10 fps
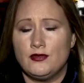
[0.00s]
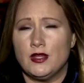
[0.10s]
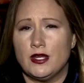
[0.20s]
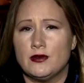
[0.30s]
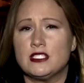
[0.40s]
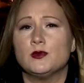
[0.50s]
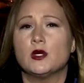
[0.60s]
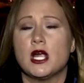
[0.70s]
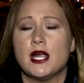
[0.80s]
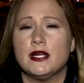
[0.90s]
Flint, Rachel
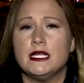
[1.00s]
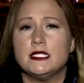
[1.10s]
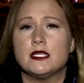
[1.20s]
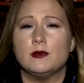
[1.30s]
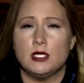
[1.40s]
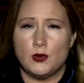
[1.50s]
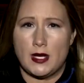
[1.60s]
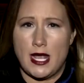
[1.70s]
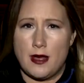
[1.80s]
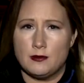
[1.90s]
McCrary,
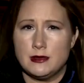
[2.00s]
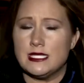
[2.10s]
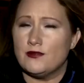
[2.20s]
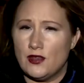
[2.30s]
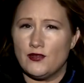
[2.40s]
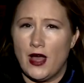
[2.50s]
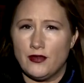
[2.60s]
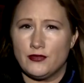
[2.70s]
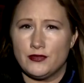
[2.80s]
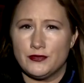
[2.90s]
WNEM
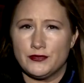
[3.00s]
TV5.